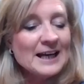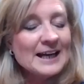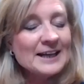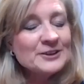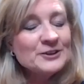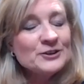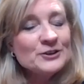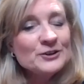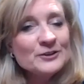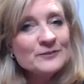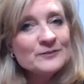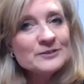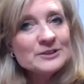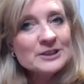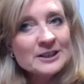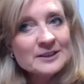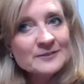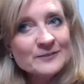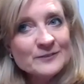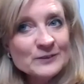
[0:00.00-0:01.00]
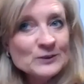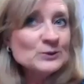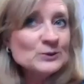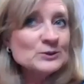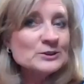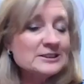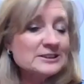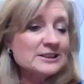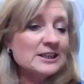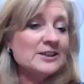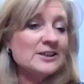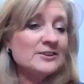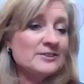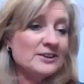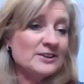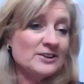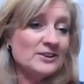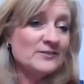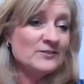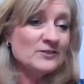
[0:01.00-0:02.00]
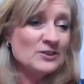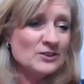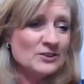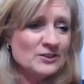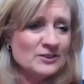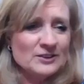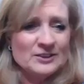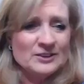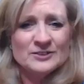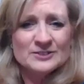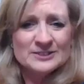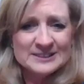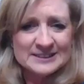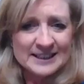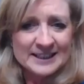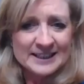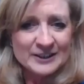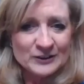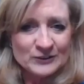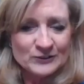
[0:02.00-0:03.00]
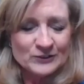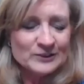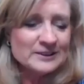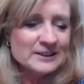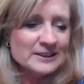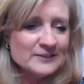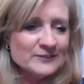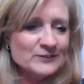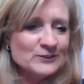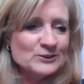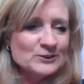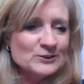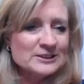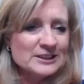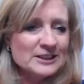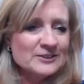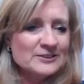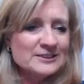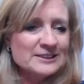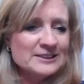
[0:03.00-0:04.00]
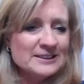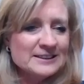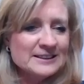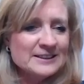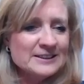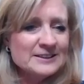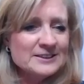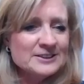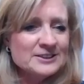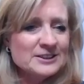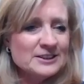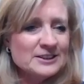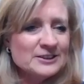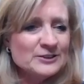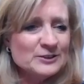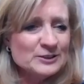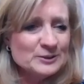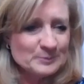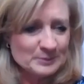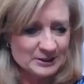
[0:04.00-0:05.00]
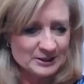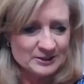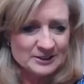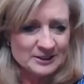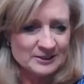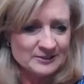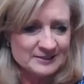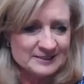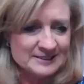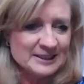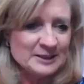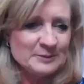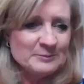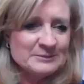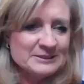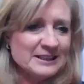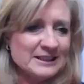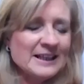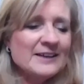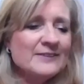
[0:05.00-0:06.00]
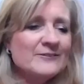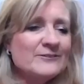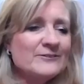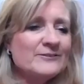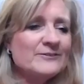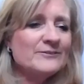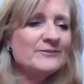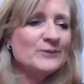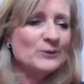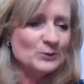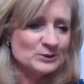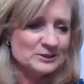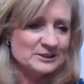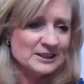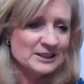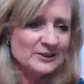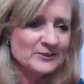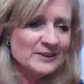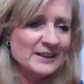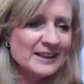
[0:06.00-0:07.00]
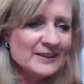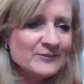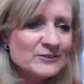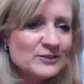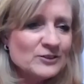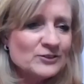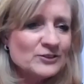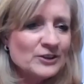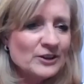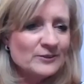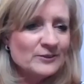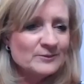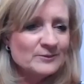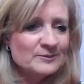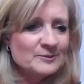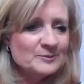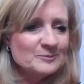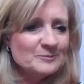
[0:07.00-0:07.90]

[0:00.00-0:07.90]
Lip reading: And you've done 4 stone, and you're saying you've got another 4 stone to lose, but you don't seem to have 4 stone left on you.